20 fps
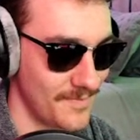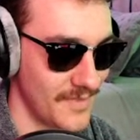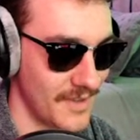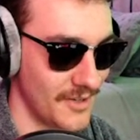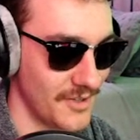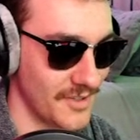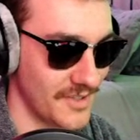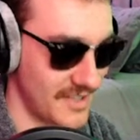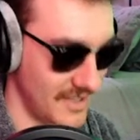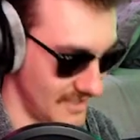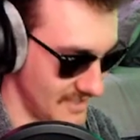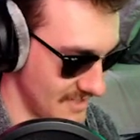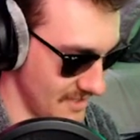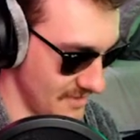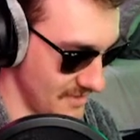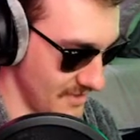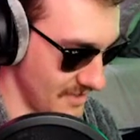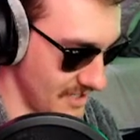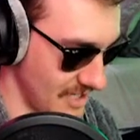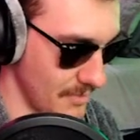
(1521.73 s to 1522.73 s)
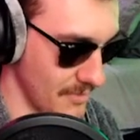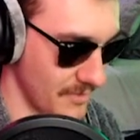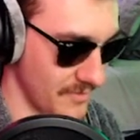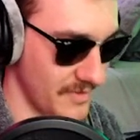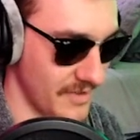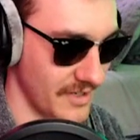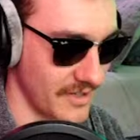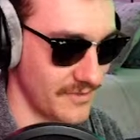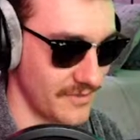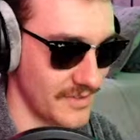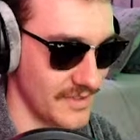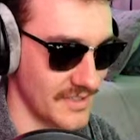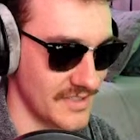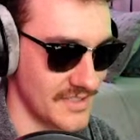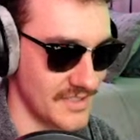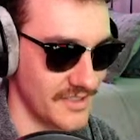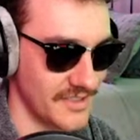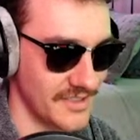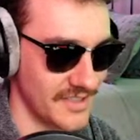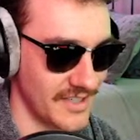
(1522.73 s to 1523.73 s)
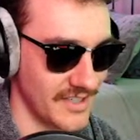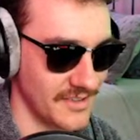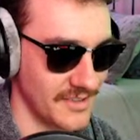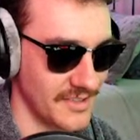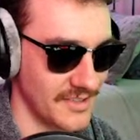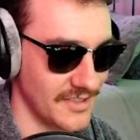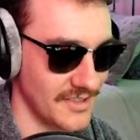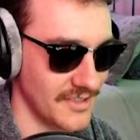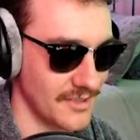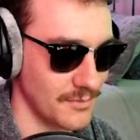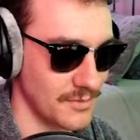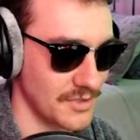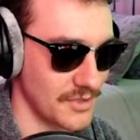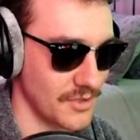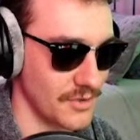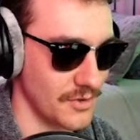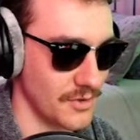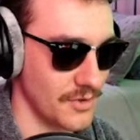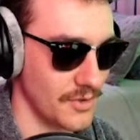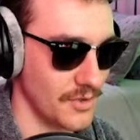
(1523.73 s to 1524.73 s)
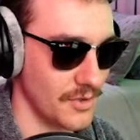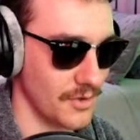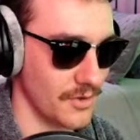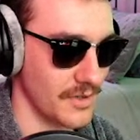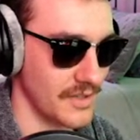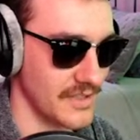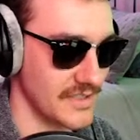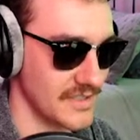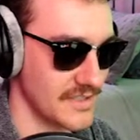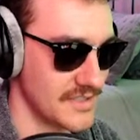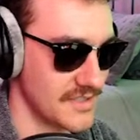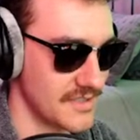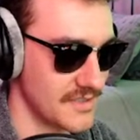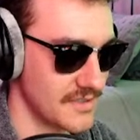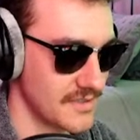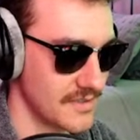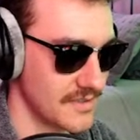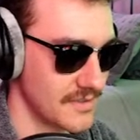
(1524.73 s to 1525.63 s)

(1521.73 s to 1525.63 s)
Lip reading: All K-Sith and Kyberphonic fonts all night long. It was glorious.